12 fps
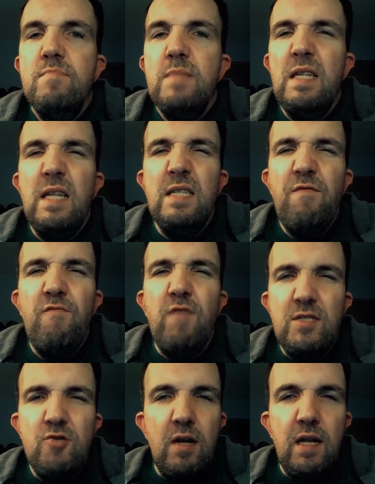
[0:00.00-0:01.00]
And that's
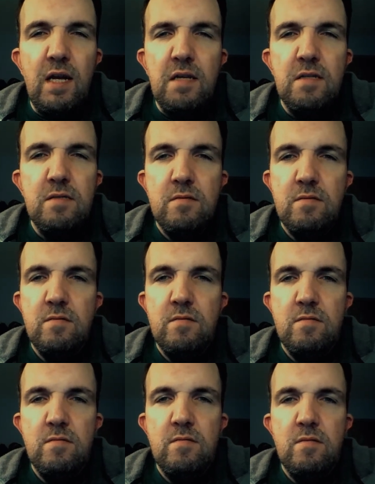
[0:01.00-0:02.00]
frustrating
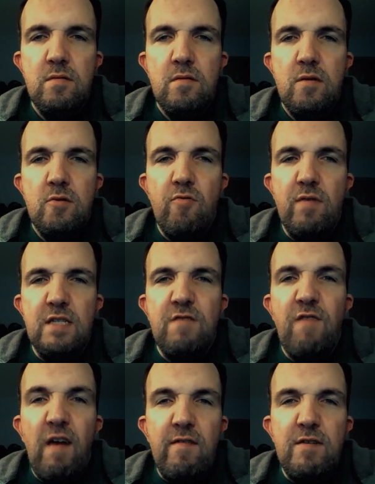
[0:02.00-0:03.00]
during this
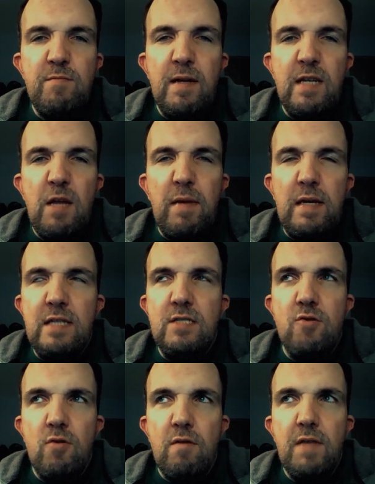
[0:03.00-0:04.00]
virus pandemic. It's
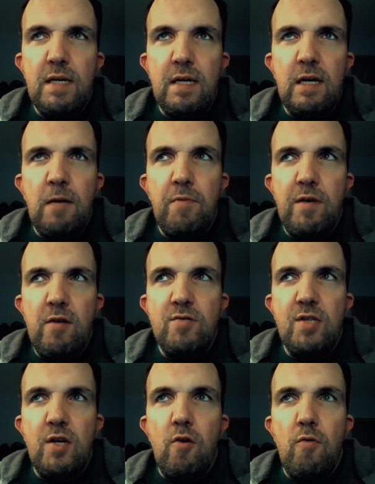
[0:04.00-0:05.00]
sort of like a couple years
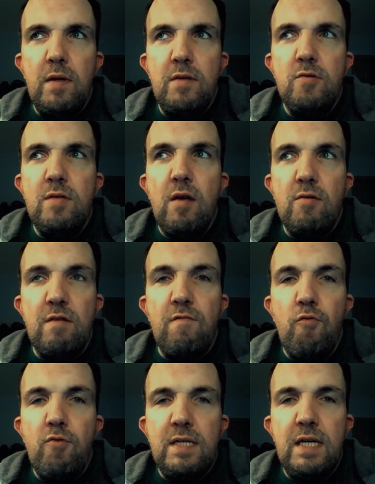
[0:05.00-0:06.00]
ago in
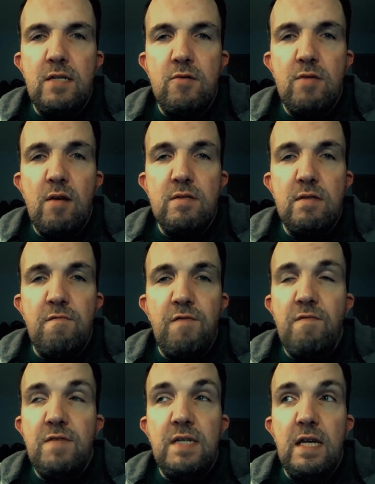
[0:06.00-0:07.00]
2014,
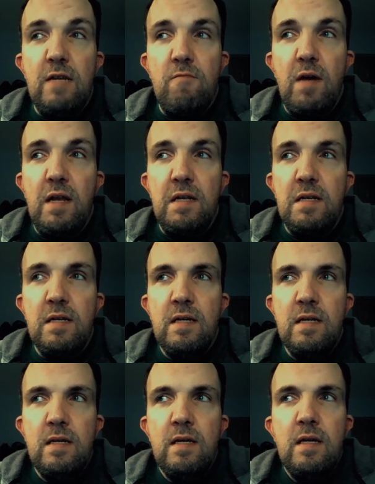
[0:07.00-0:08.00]
2015 when
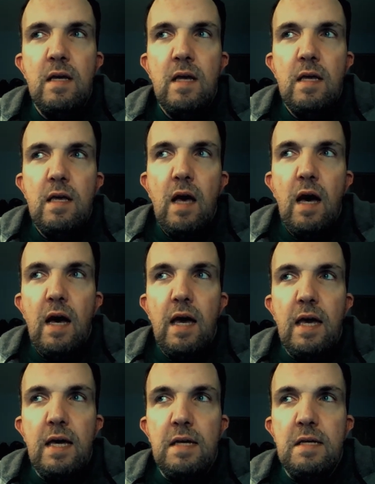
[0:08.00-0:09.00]

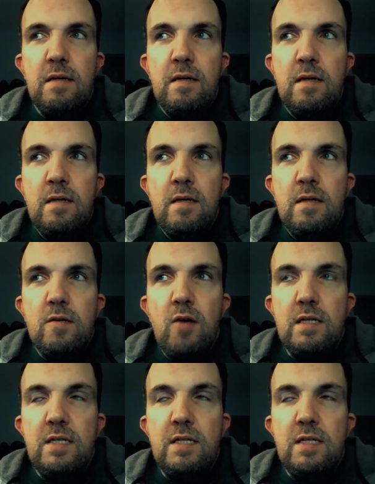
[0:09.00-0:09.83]
I got a